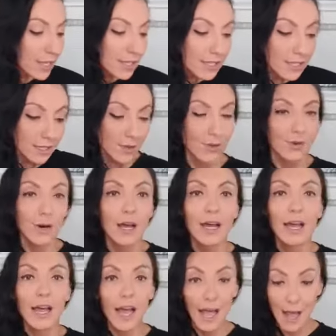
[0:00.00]
So
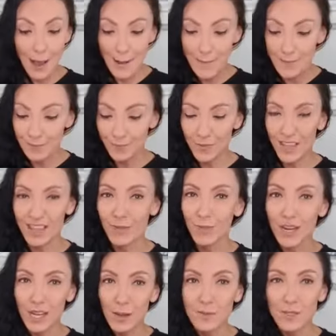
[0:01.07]
when
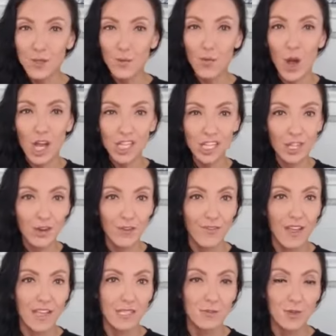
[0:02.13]
it comes to washing your
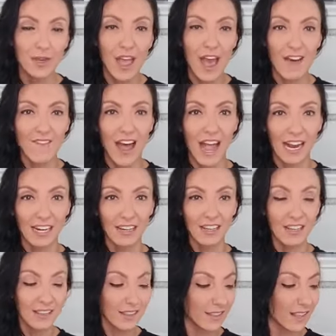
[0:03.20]
face when you have
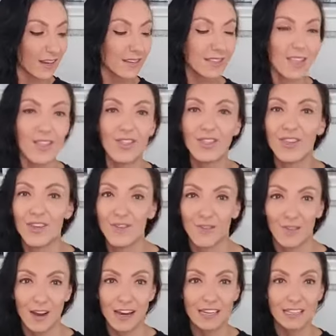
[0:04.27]
acne, there's a
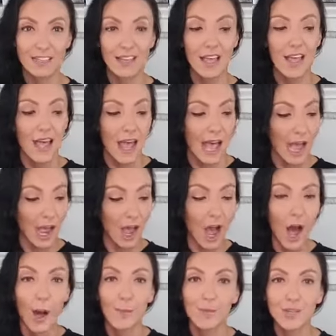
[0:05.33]
different
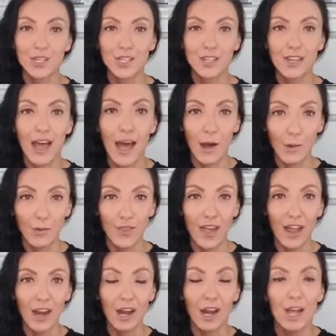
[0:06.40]
option out
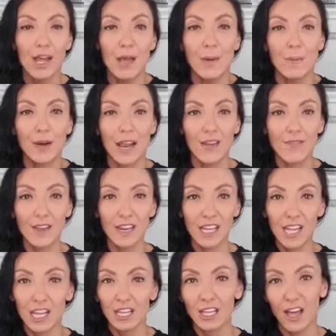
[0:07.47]
there, but I found like
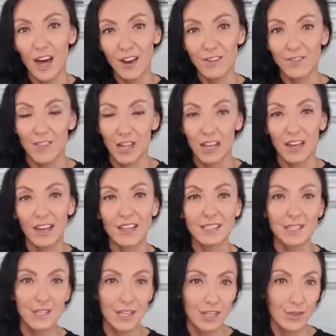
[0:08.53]
a lot of the
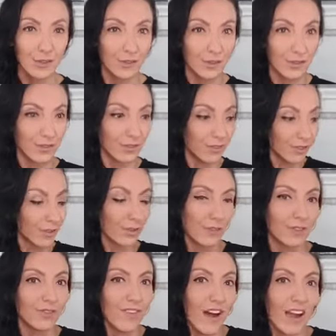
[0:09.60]
cleanser that you'll
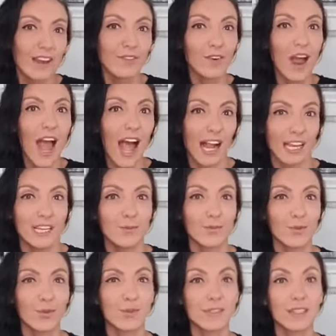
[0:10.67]
find for acne
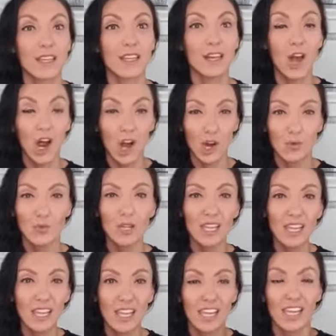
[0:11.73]
prone skin are really
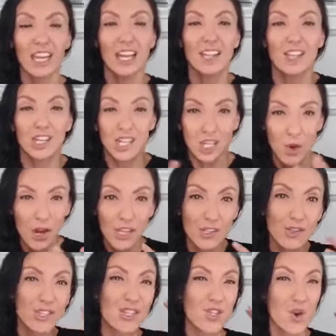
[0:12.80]
like, they're trying
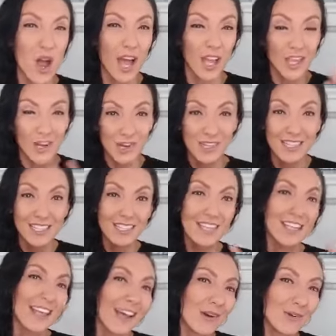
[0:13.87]
to dry your
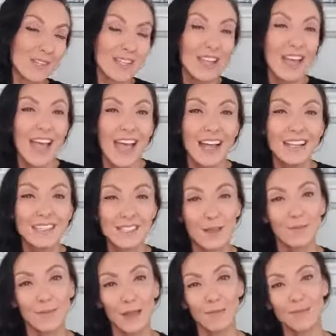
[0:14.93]
skin out, and
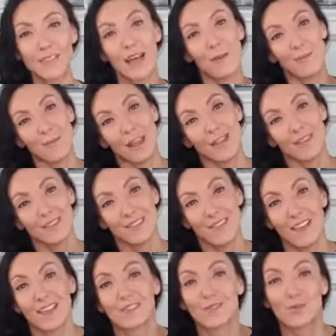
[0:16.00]
sometimes that makes
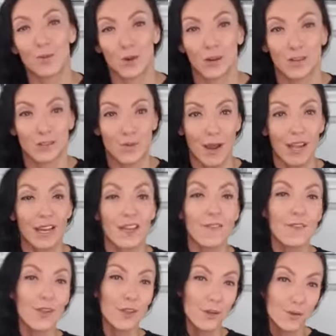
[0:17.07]
things worse, right? If
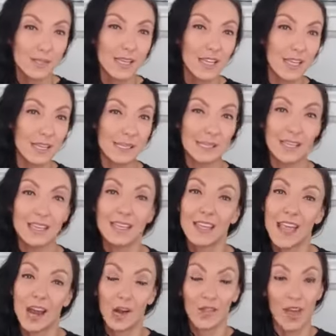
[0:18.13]
you're using a
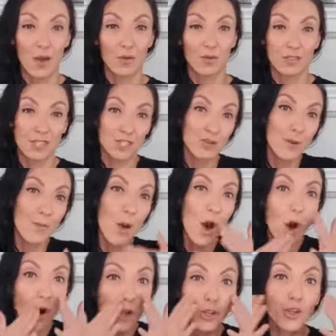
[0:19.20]
skincare that strip
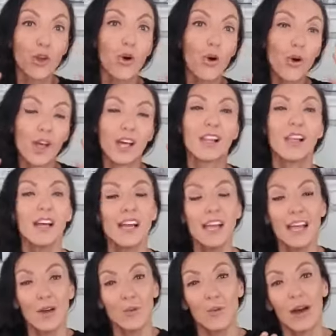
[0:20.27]
all your oil,
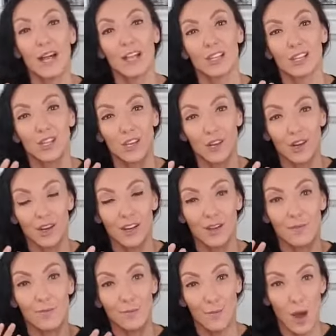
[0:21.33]
well, your
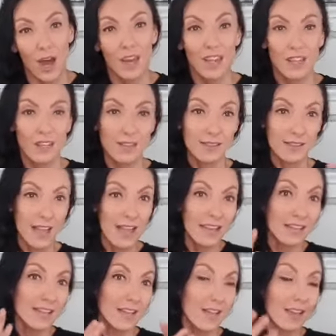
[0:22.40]
body
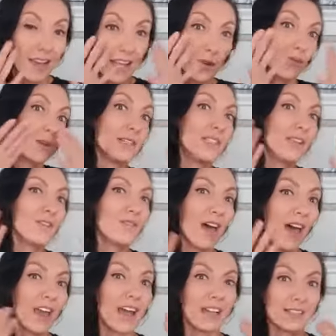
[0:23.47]
receive
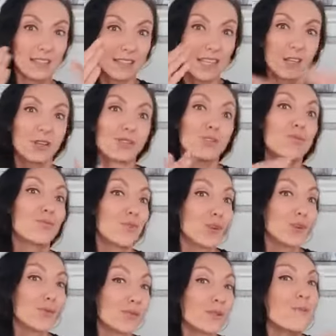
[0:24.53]
that as a signal to
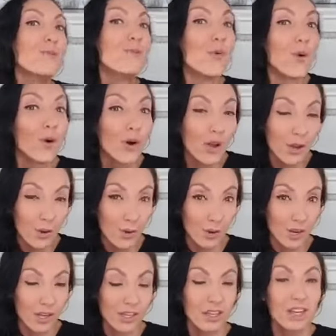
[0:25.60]
produce more
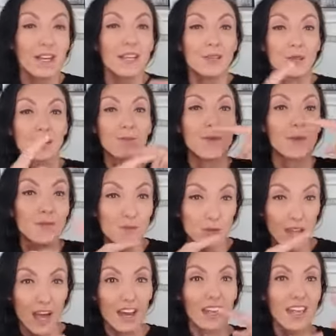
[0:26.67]
oil. So sometimes you
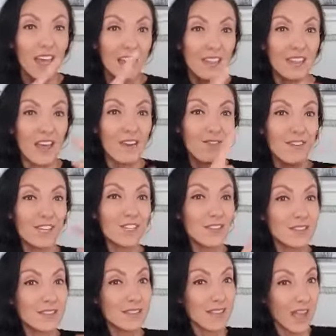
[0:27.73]
kind of get in that
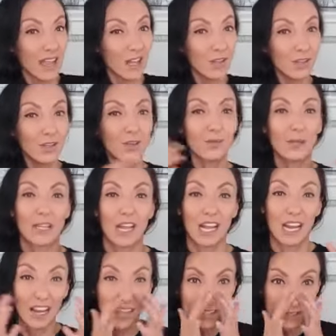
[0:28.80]
vicious cycle with a
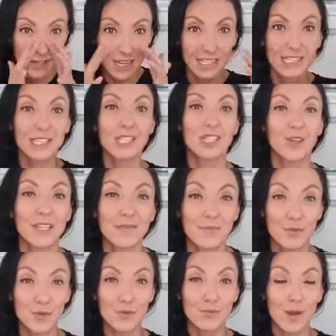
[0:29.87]
cleanser that strip
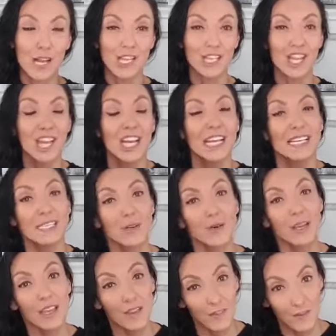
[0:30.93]
too much. So
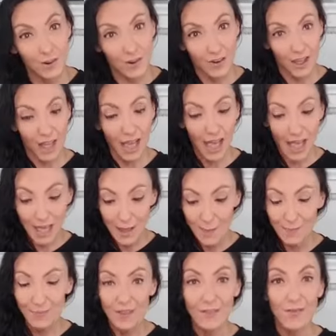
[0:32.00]
if you
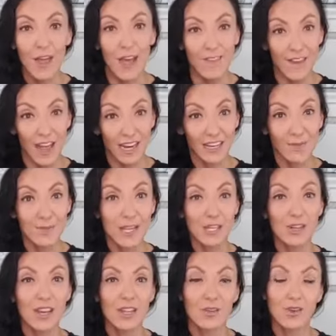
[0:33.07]
have acne, make sure
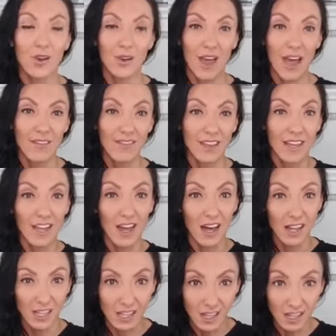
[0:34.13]
that you don't have like
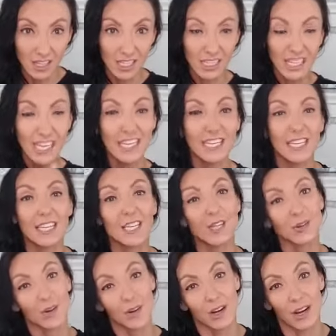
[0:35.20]
alcohol in
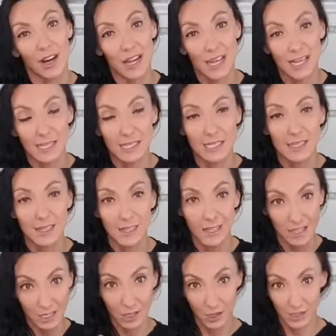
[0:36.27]
your
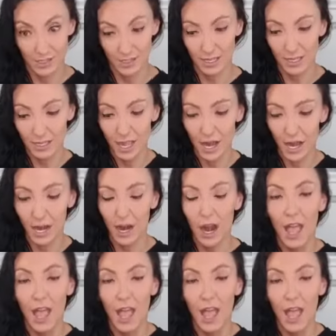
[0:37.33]
skincare